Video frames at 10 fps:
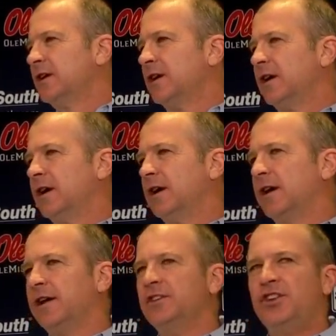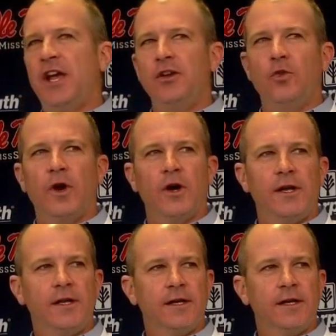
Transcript: uh, in January.